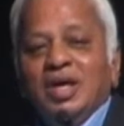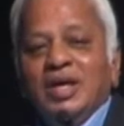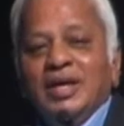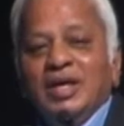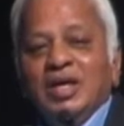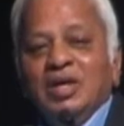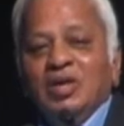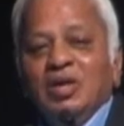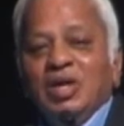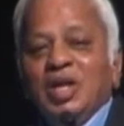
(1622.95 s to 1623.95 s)

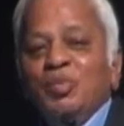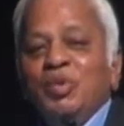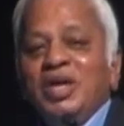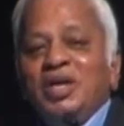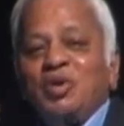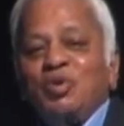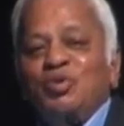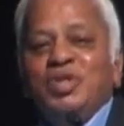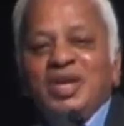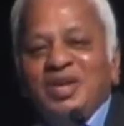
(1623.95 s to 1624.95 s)
an ability to
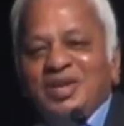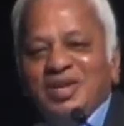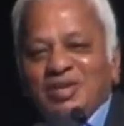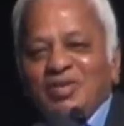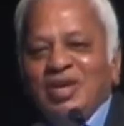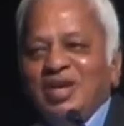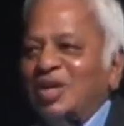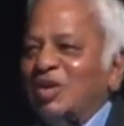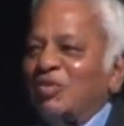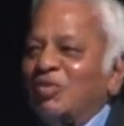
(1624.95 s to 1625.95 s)
think.
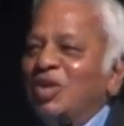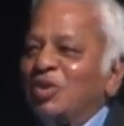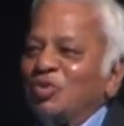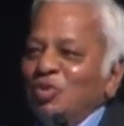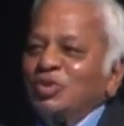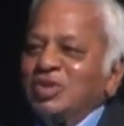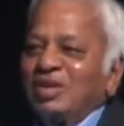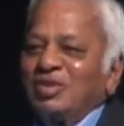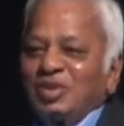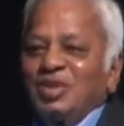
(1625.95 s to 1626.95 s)
Those
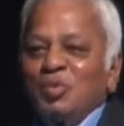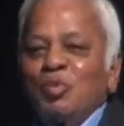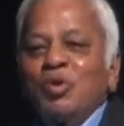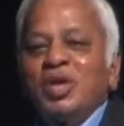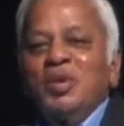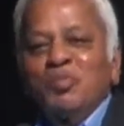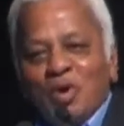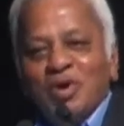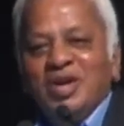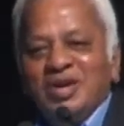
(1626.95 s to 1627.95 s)
are the more
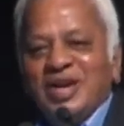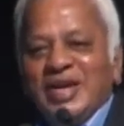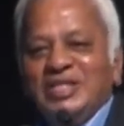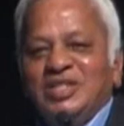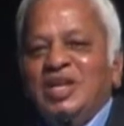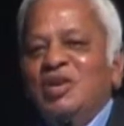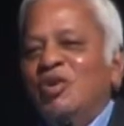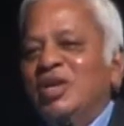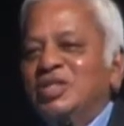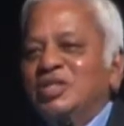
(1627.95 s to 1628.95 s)
important traits than
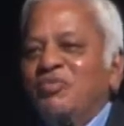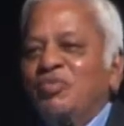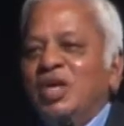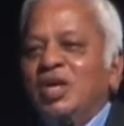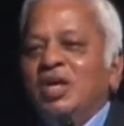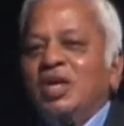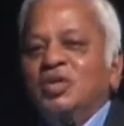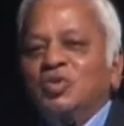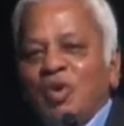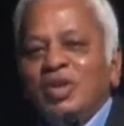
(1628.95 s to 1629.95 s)
knowledge.
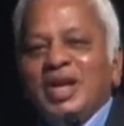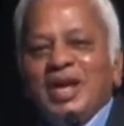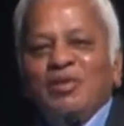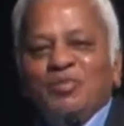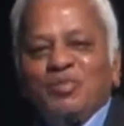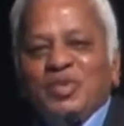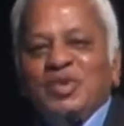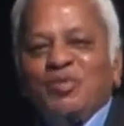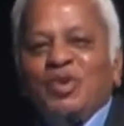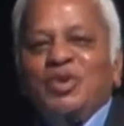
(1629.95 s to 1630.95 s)
So all that I
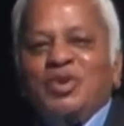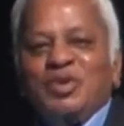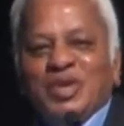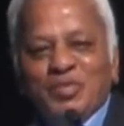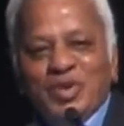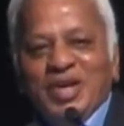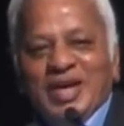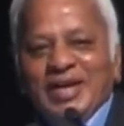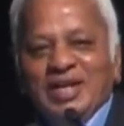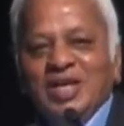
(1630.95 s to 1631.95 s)
wanted to
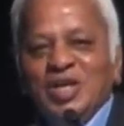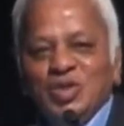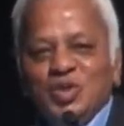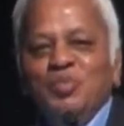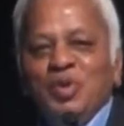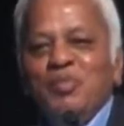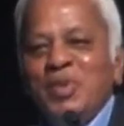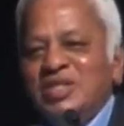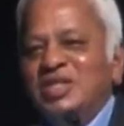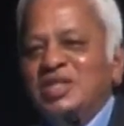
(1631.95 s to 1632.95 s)
communicate, a simple
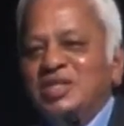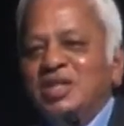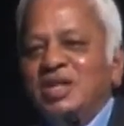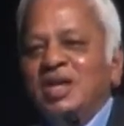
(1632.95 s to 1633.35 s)
message,